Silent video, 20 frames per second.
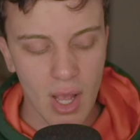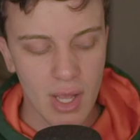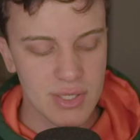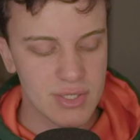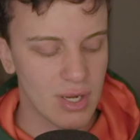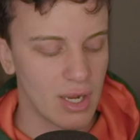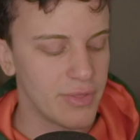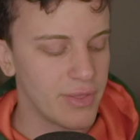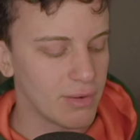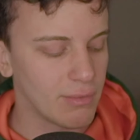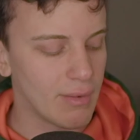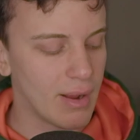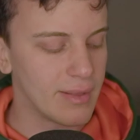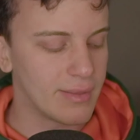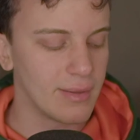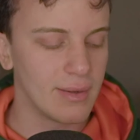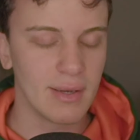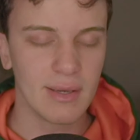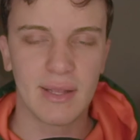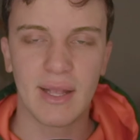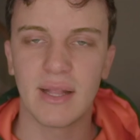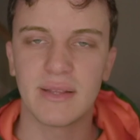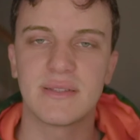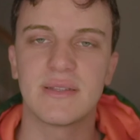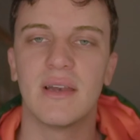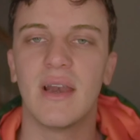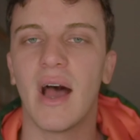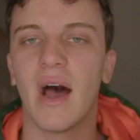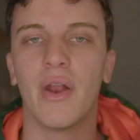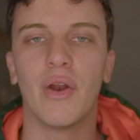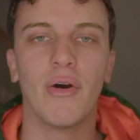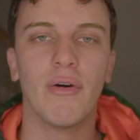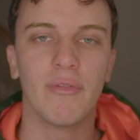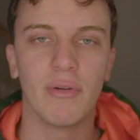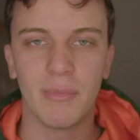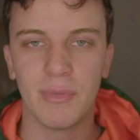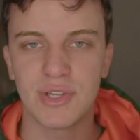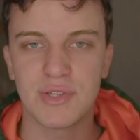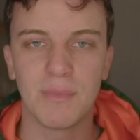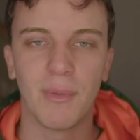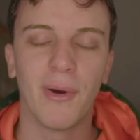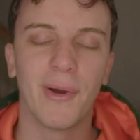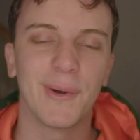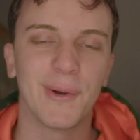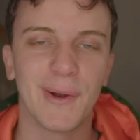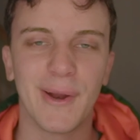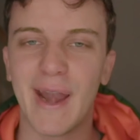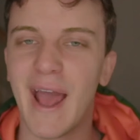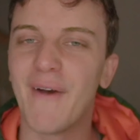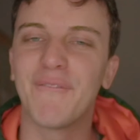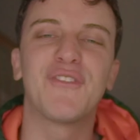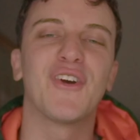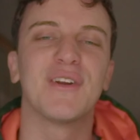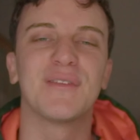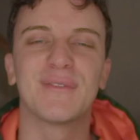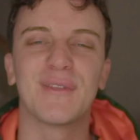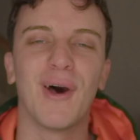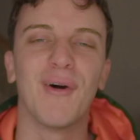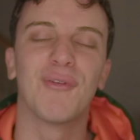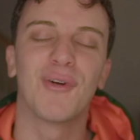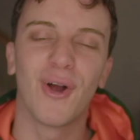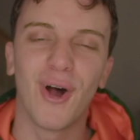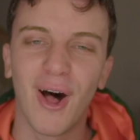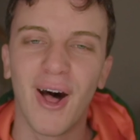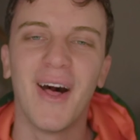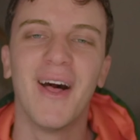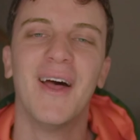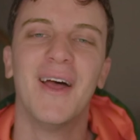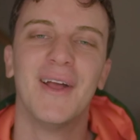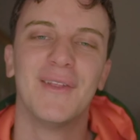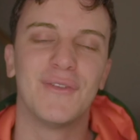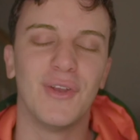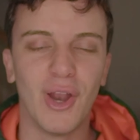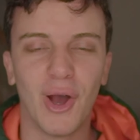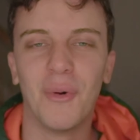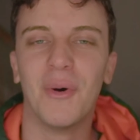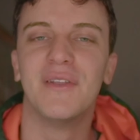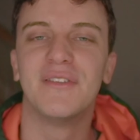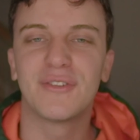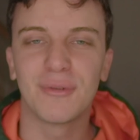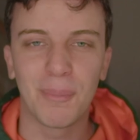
So I think Rantanen gets the nod over Mitch Marner. And at first overall, to no one's